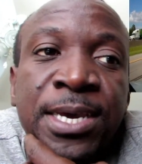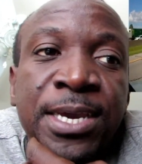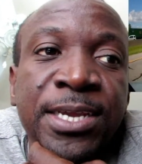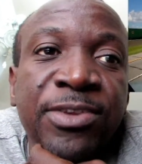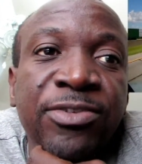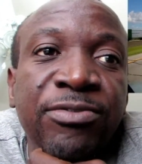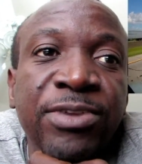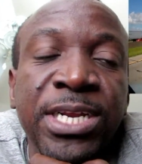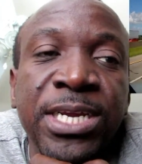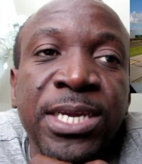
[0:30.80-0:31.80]
it's
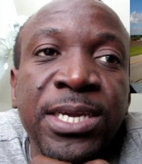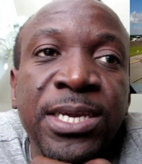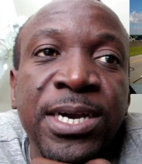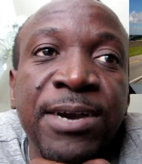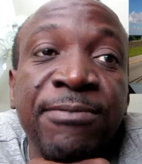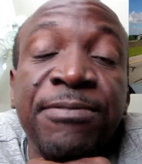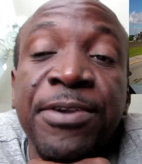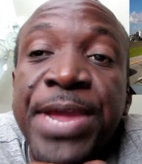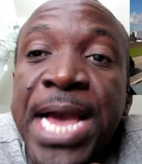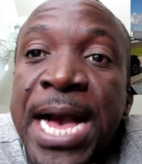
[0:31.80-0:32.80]
really uh,
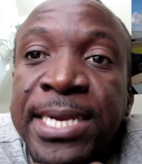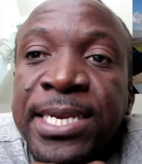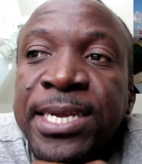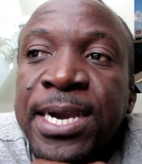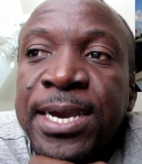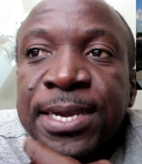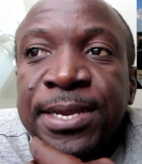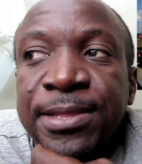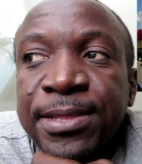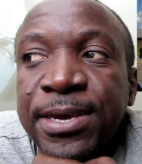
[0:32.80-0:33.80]
very hot here
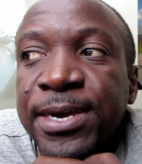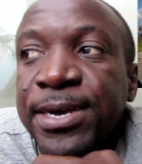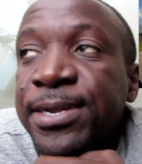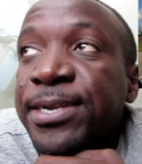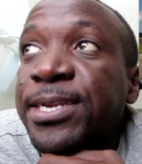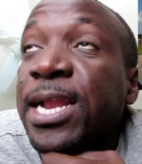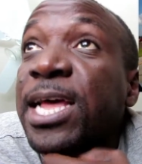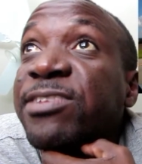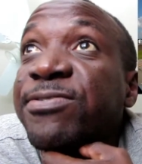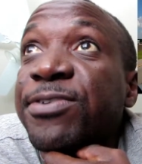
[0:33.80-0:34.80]
in the
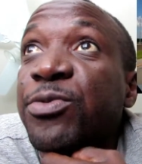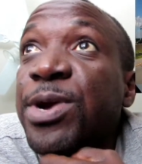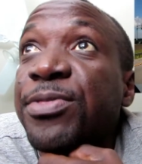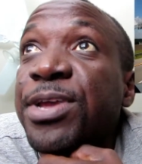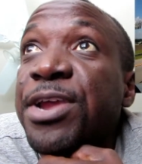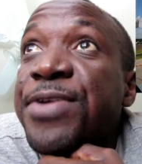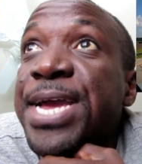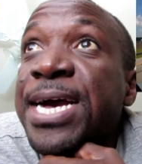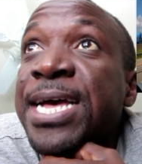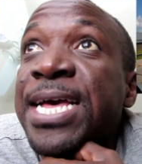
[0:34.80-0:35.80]
Dallas Fort Worth
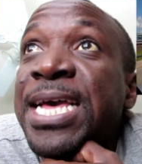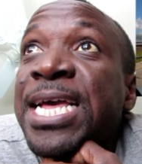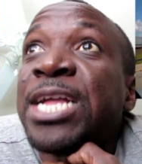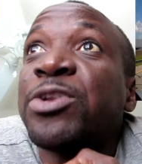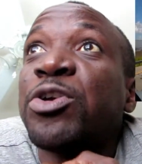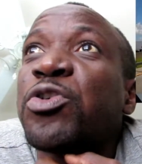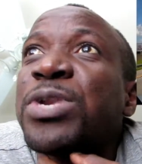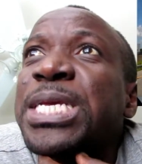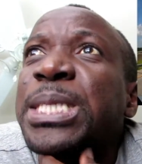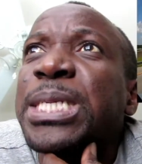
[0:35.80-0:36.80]
area. Not
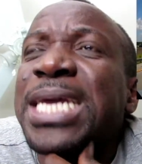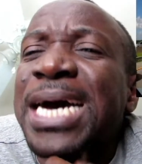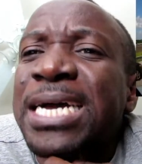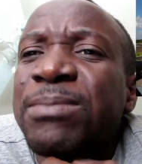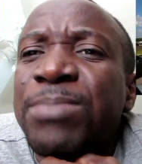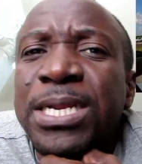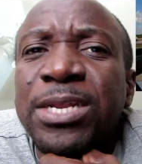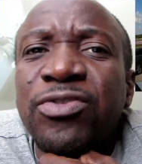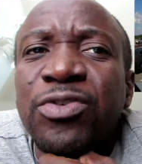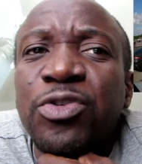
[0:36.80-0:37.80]
only is it hot, but
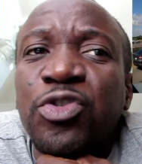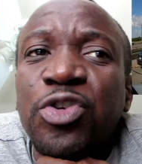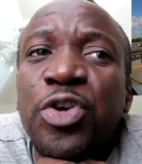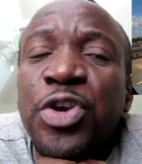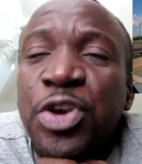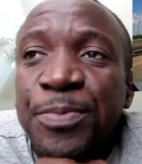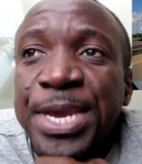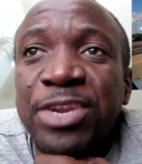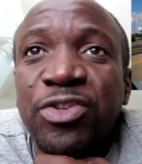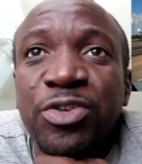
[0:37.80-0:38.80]
it's also
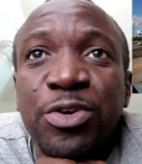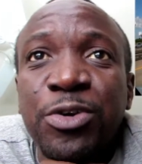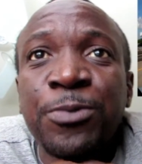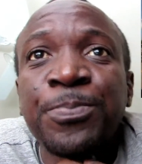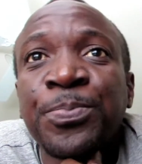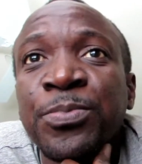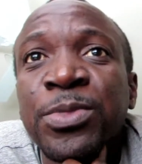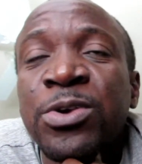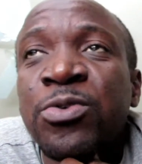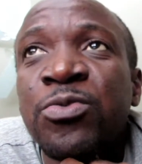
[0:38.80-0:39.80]
humid. So
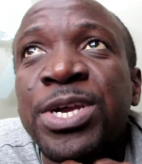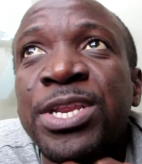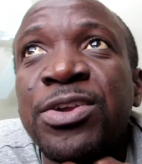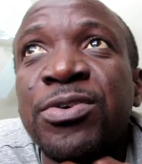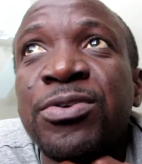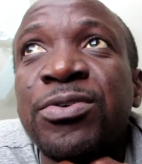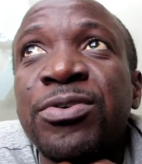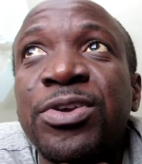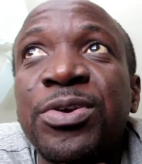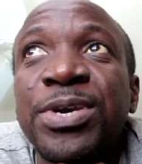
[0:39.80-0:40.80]
when
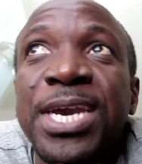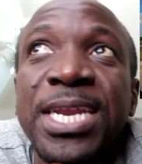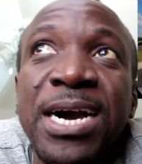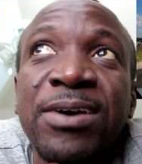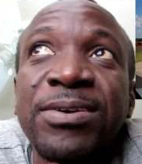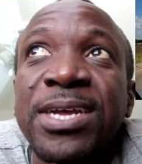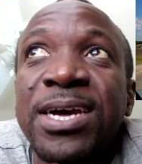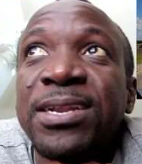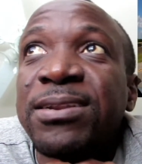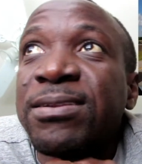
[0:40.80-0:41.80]
you you get out
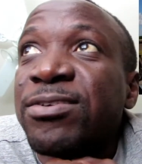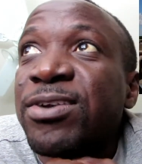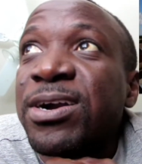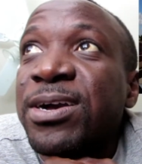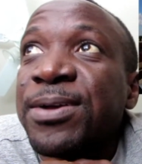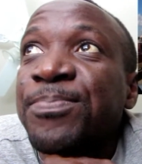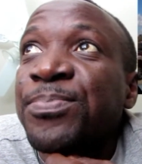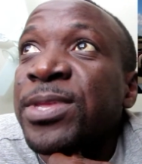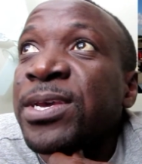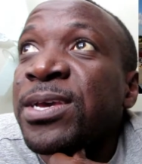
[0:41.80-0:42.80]
and you're
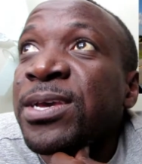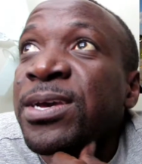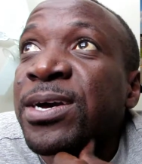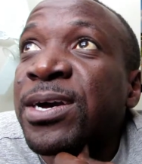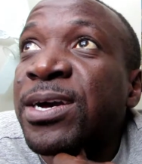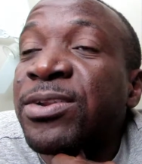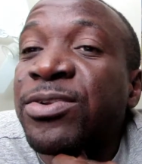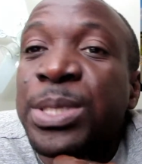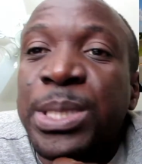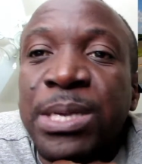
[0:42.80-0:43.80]
uh,
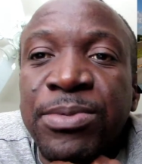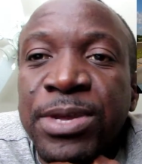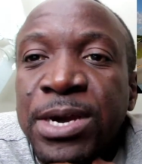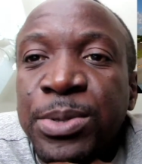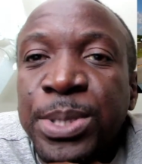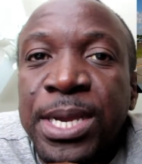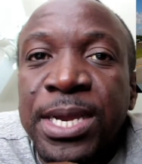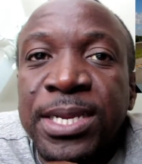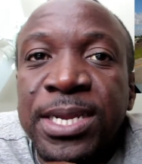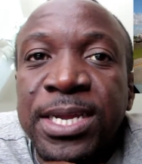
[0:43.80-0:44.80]
doing something
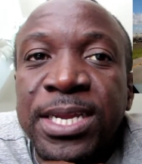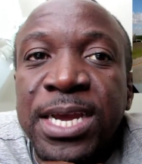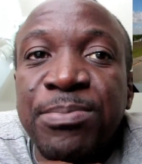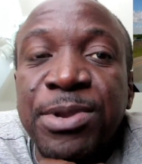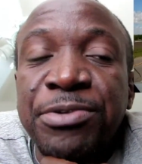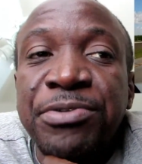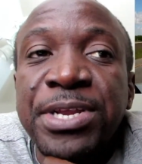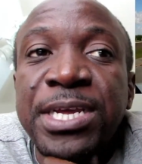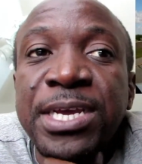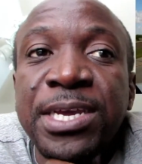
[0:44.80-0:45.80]
outside, it can be
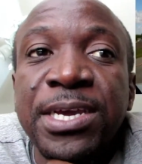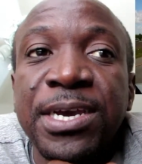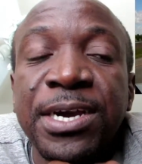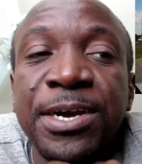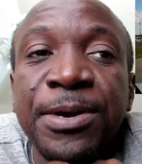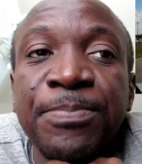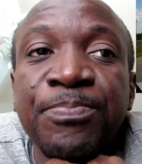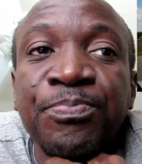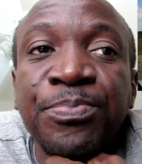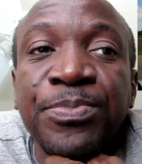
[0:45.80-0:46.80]
really um,